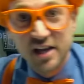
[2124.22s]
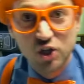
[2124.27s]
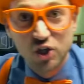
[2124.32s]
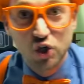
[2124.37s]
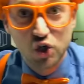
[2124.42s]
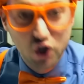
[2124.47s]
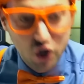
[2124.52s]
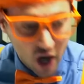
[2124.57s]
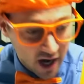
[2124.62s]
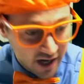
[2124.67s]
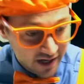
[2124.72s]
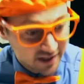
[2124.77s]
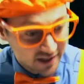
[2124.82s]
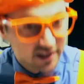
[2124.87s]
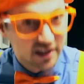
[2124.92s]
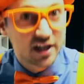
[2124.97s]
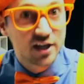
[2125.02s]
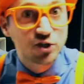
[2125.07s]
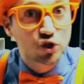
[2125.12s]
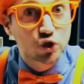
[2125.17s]
a
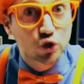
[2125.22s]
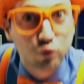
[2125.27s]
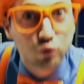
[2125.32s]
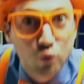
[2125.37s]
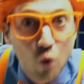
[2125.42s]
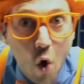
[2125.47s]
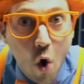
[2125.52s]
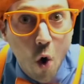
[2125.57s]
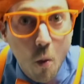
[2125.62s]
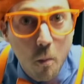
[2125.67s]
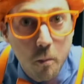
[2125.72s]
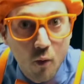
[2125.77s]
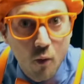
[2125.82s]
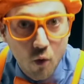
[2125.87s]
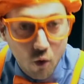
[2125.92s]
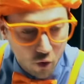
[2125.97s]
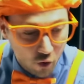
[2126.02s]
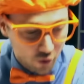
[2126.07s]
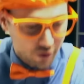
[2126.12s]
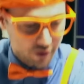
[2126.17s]
giant control
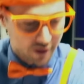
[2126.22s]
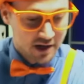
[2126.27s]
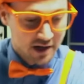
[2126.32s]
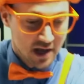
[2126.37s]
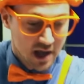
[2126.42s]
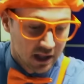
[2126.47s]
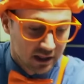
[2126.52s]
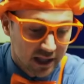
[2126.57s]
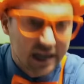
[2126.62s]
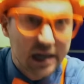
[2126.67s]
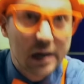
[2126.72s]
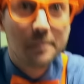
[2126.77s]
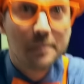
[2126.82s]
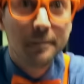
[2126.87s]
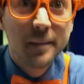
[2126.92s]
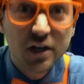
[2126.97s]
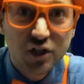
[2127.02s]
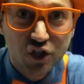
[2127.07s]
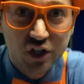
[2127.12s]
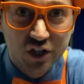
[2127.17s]
board, like
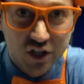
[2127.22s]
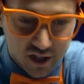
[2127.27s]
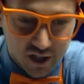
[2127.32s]
mission